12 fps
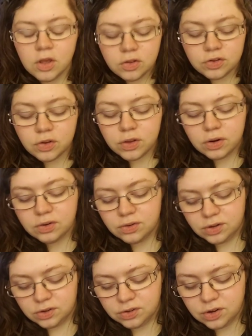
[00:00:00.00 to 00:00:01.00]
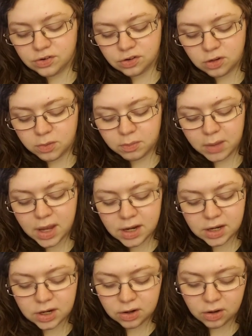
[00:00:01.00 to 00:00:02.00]
So there is a decision to be made
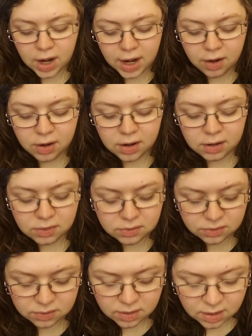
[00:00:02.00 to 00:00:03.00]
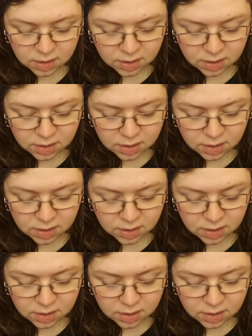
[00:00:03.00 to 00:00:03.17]
here, Aries.